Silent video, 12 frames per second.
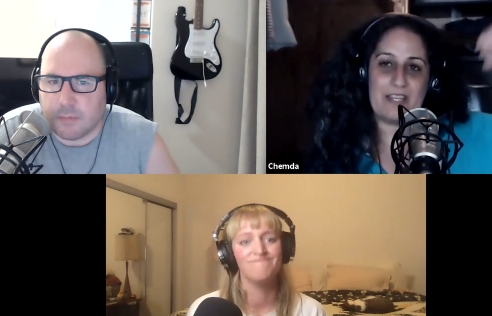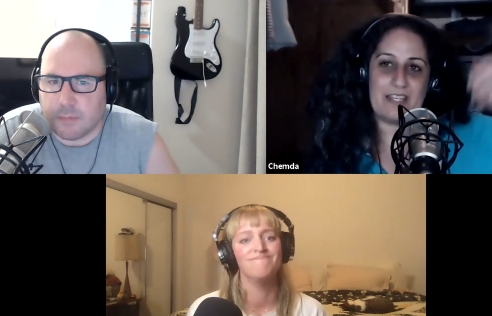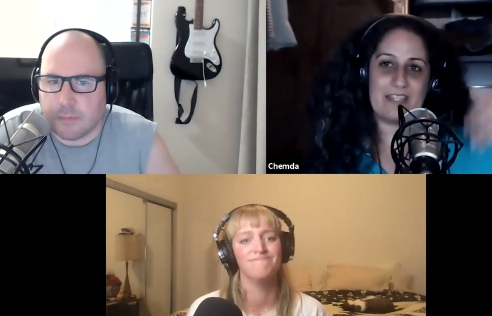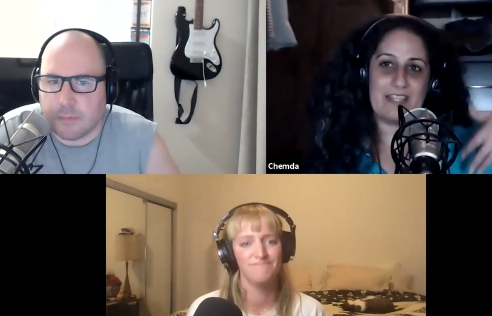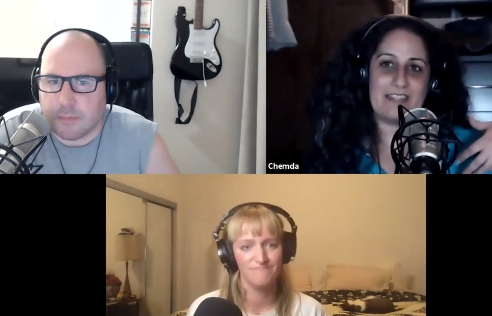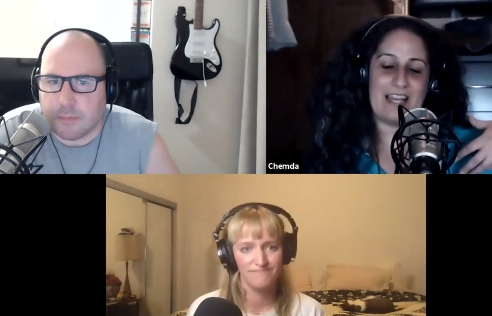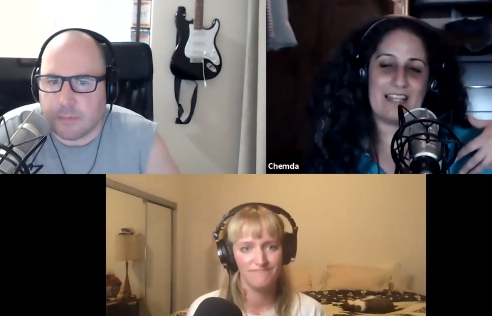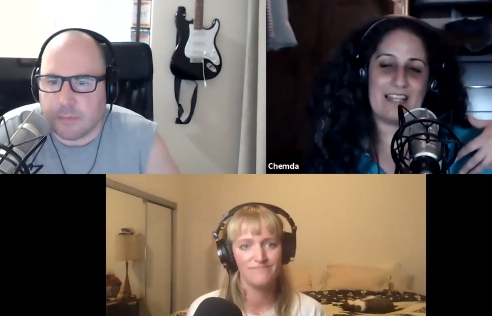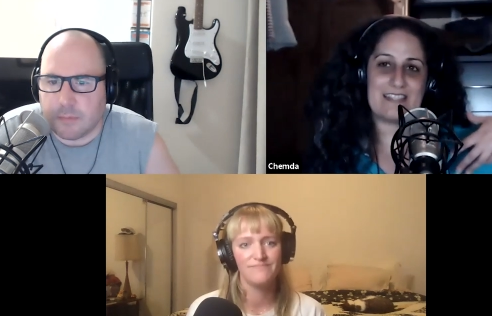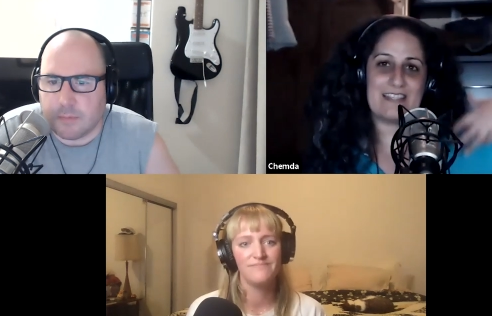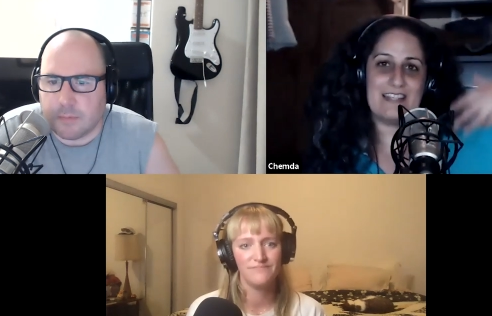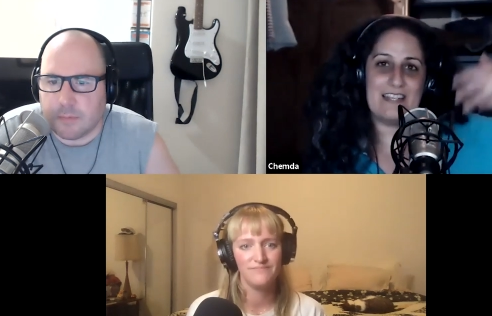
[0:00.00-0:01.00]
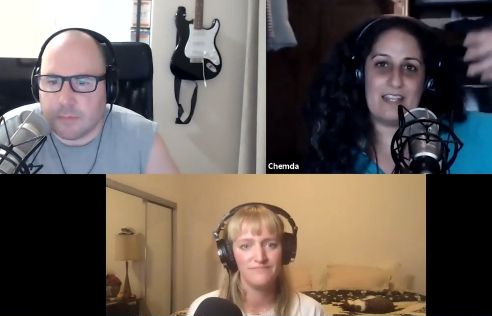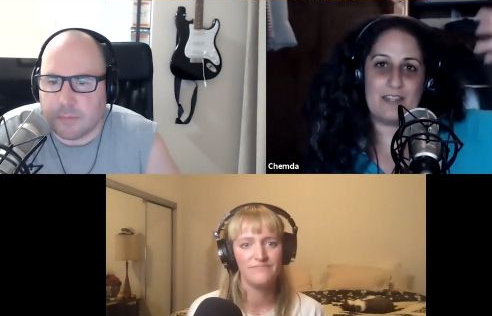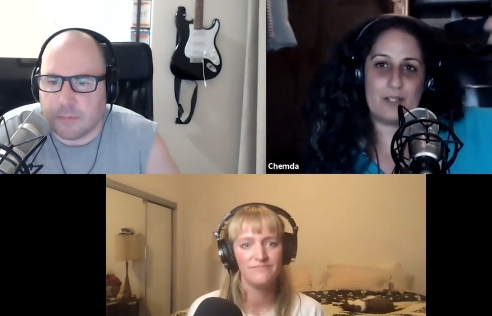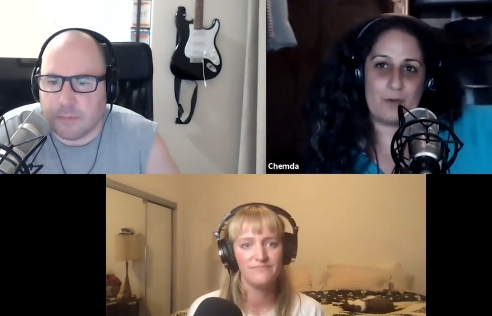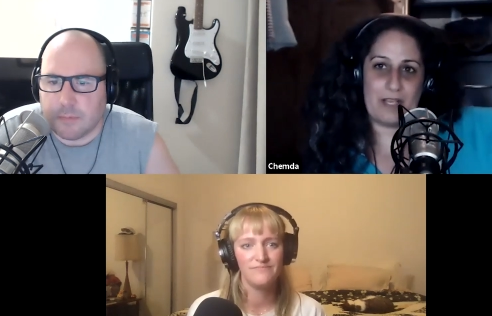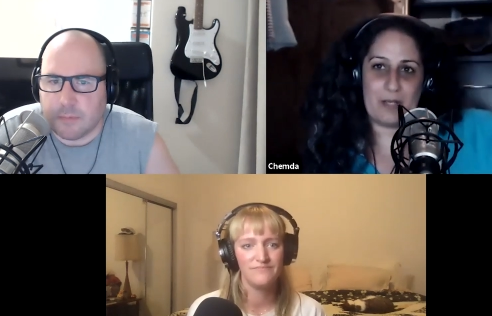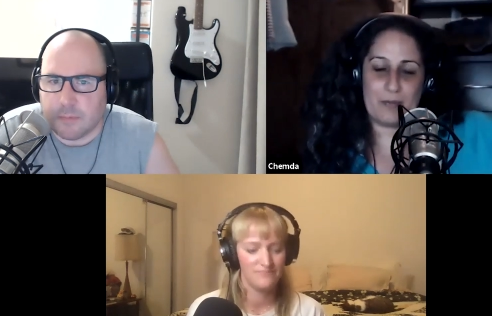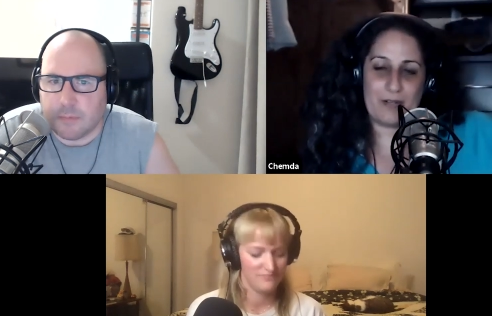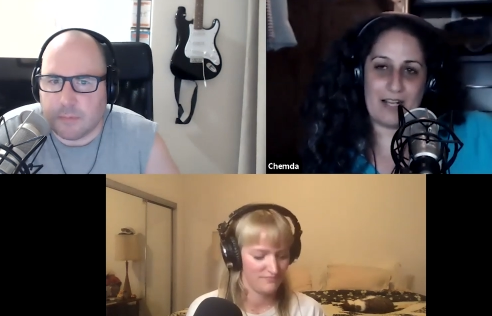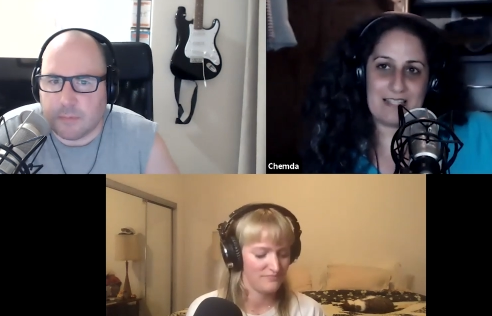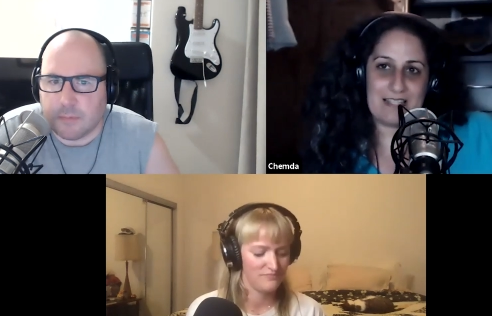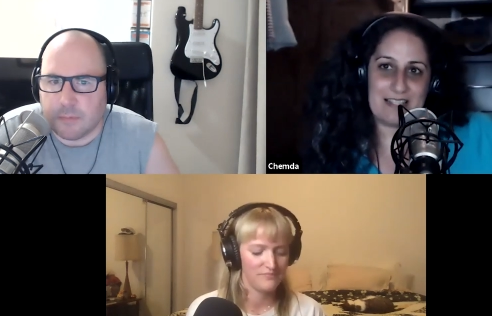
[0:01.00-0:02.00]
Speaker 1: think that that's the way to
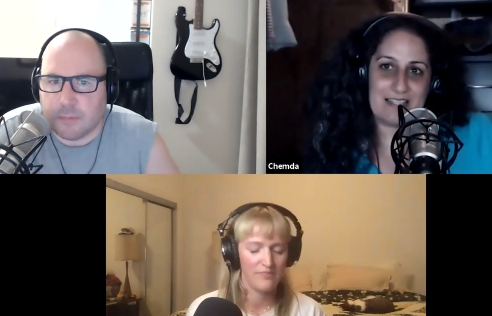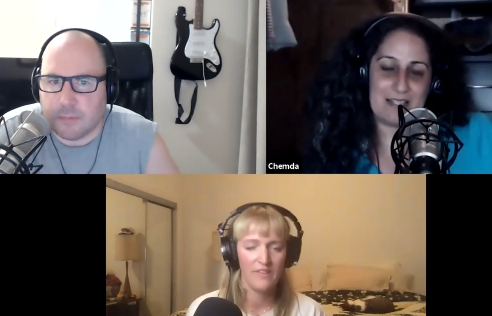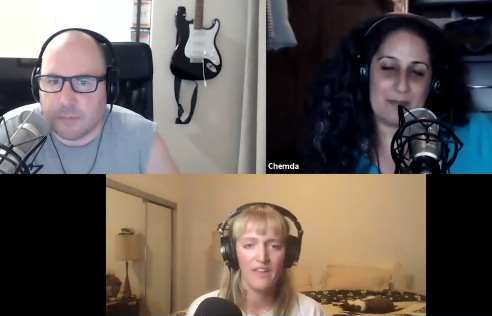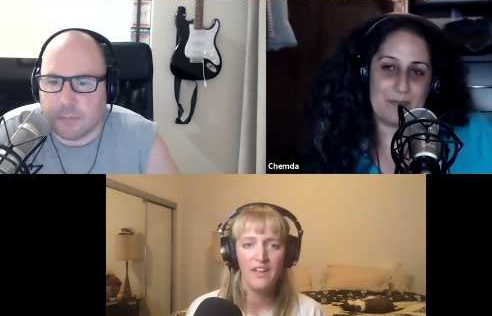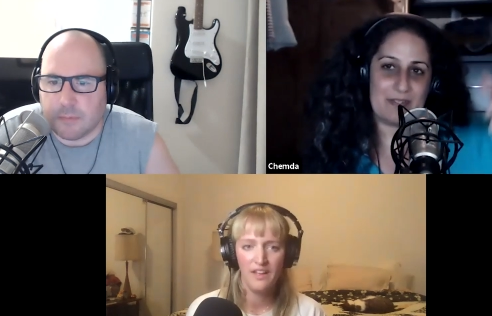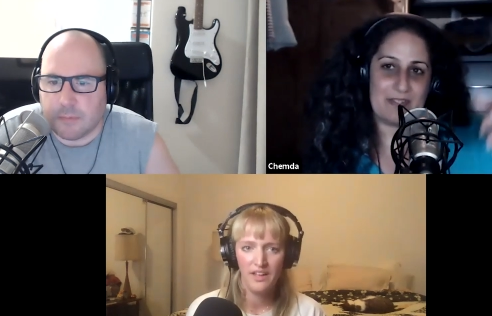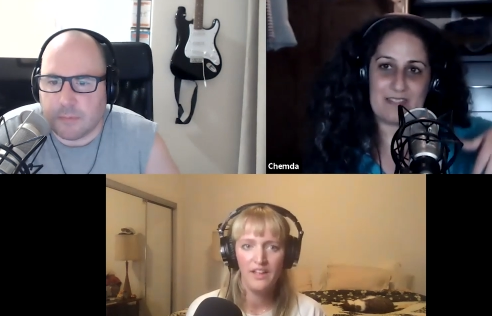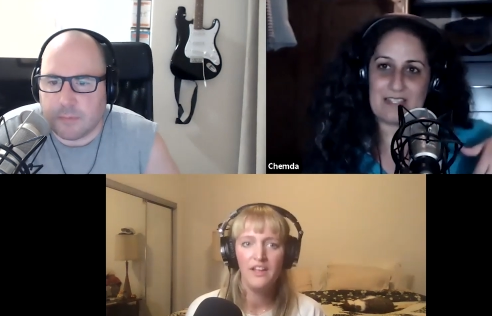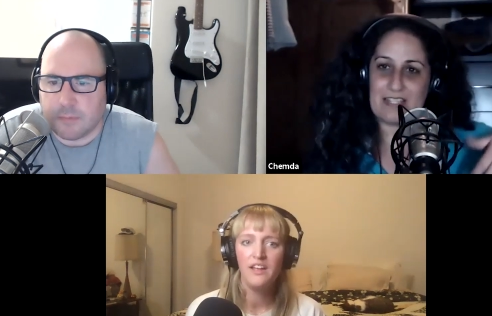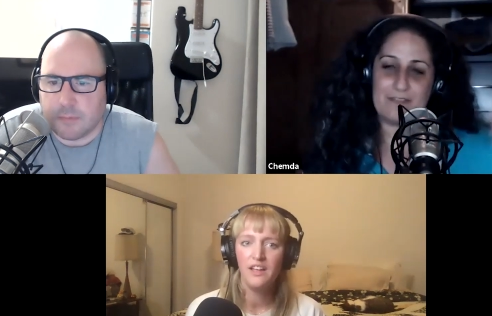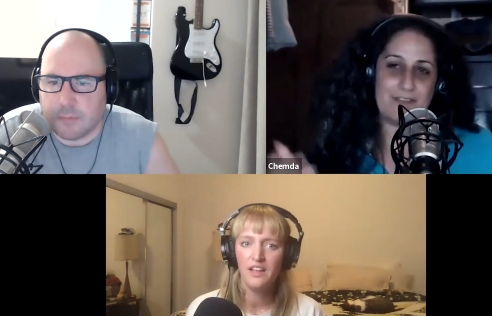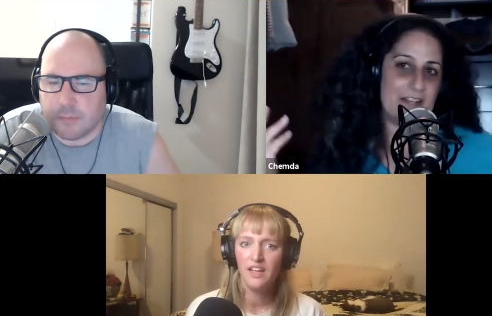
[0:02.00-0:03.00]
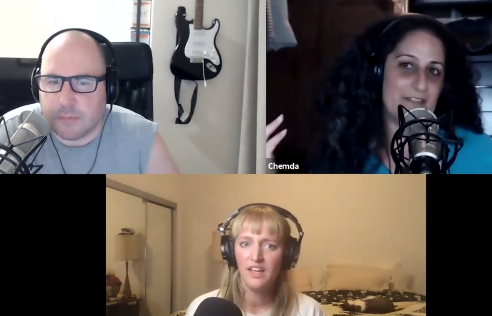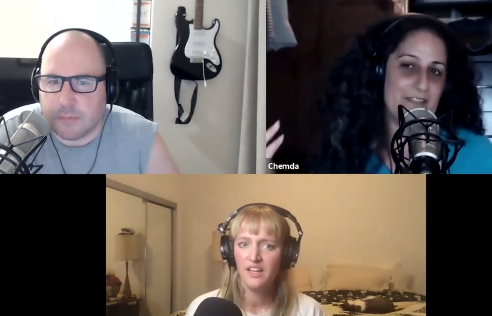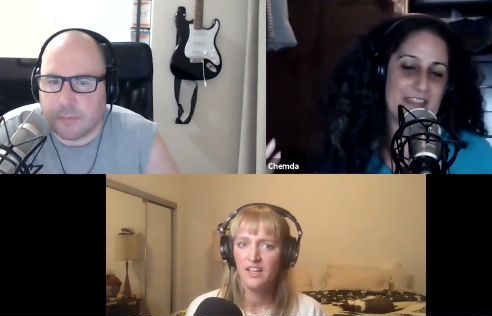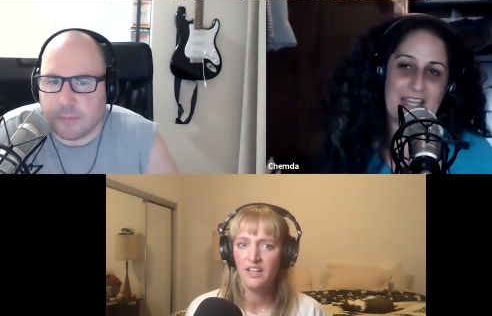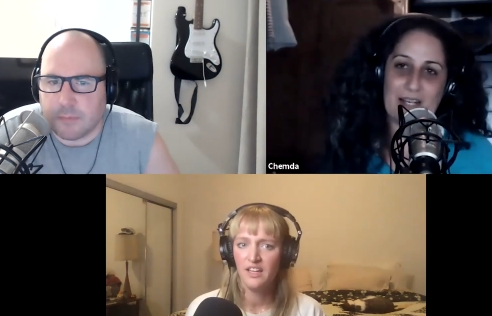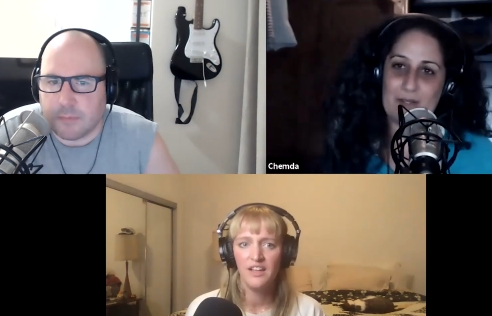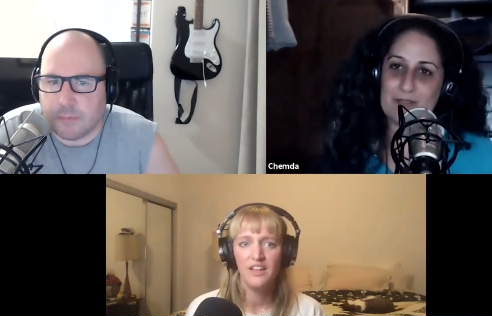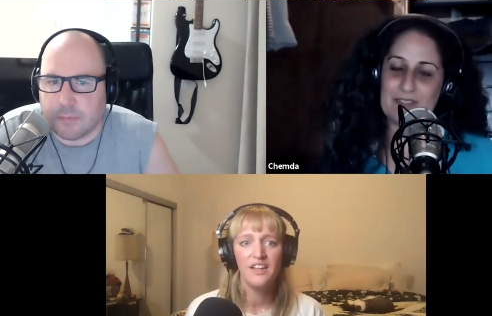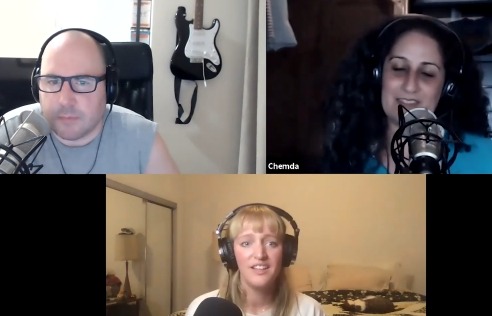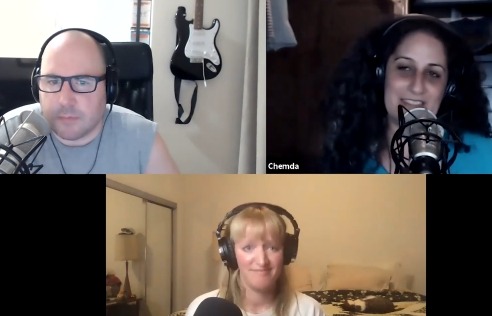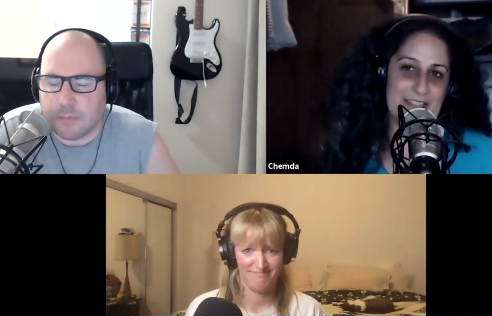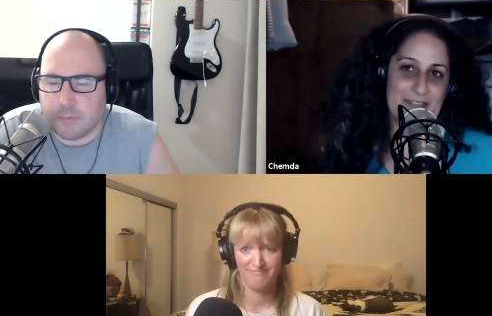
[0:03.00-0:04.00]
process it, but there's like
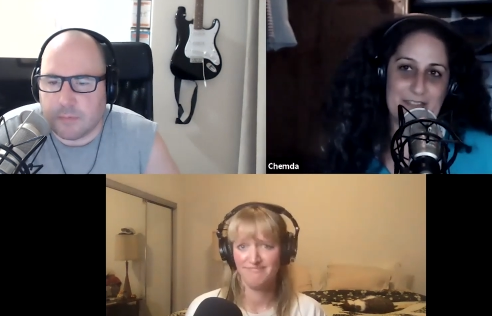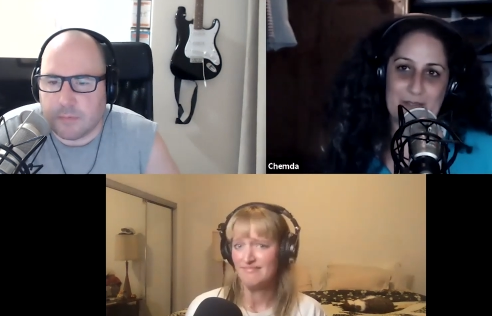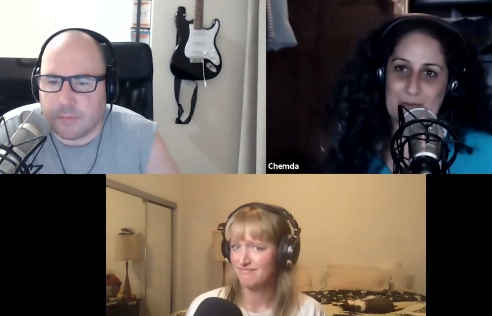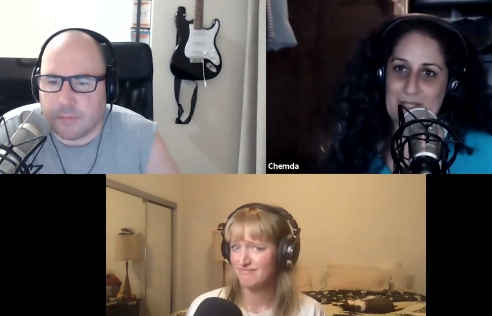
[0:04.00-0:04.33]
5,000 different